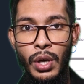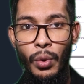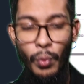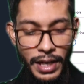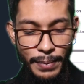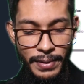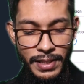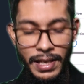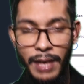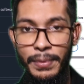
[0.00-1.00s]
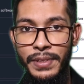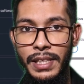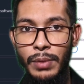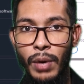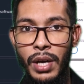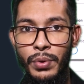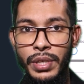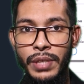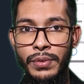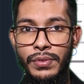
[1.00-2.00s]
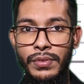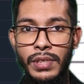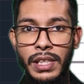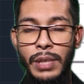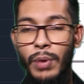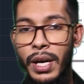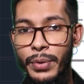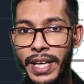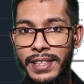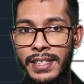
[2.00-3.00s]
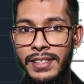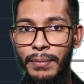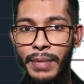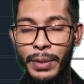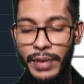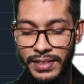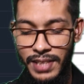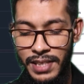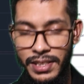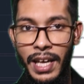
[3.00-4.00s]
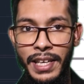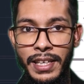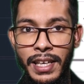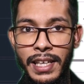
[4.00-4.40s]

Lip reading: whatever the service you want to use, you want to access, simply you can search like